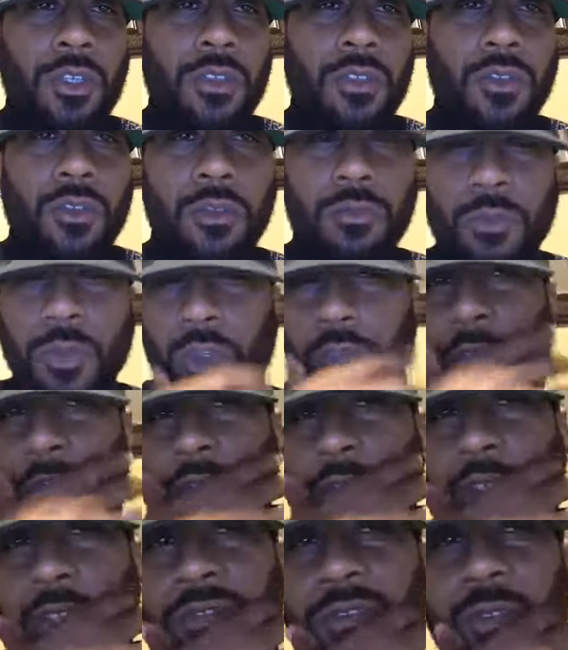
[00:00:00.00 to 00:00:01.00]
Good
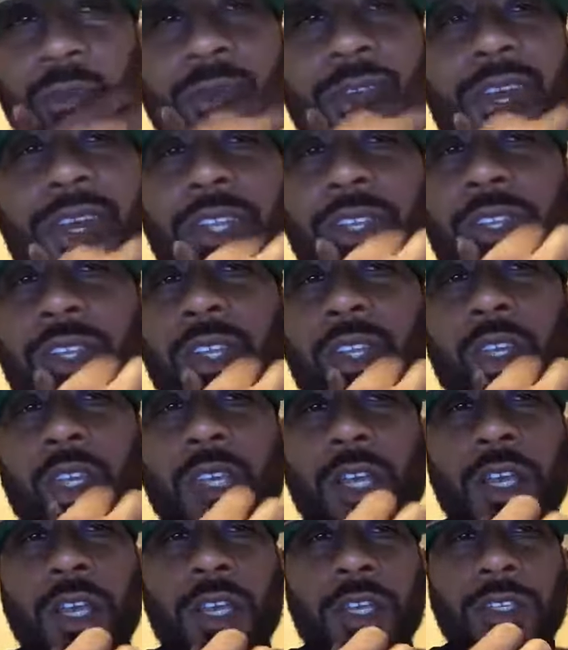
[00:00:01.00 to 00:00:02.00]
morning, everybody.
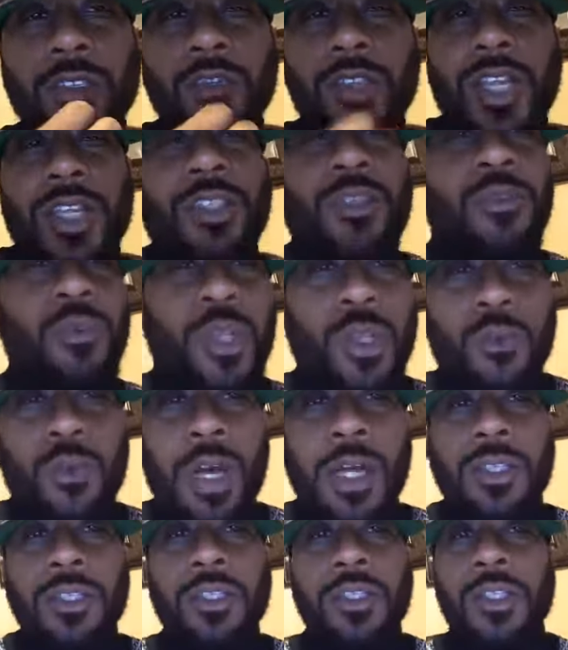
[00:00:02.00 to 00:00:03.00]
Uh, Dr. Rick
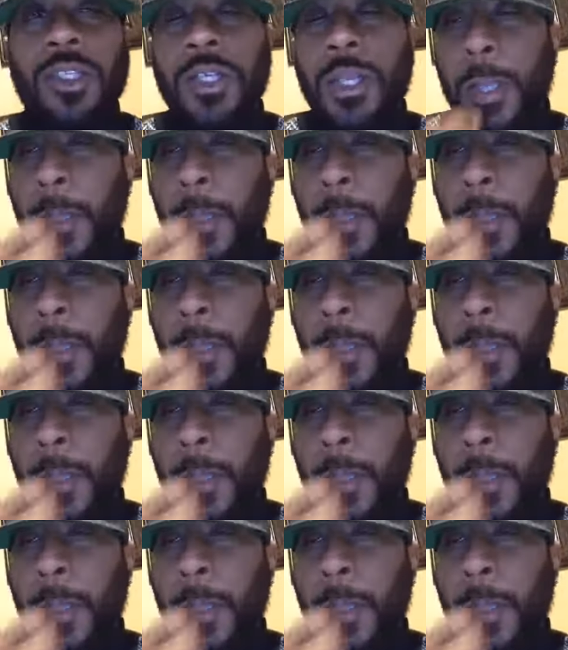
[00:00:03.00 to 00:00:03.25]
Wallace